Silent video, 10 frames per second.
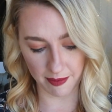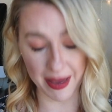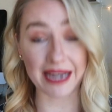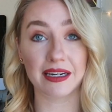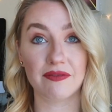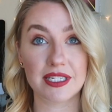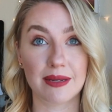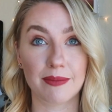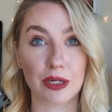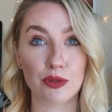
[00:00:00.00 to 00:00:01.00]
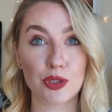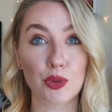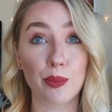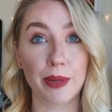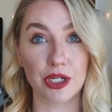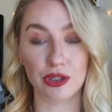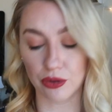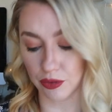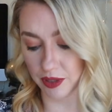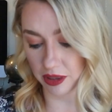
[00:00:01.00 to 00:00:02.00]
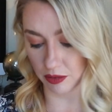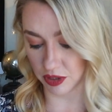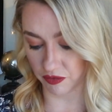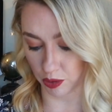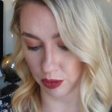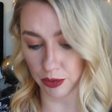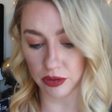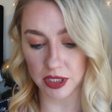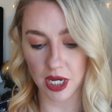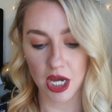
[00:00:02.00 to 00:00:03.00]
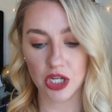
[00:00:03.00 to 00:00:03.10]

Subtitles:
Magnificent Middle School bundle with those foldables,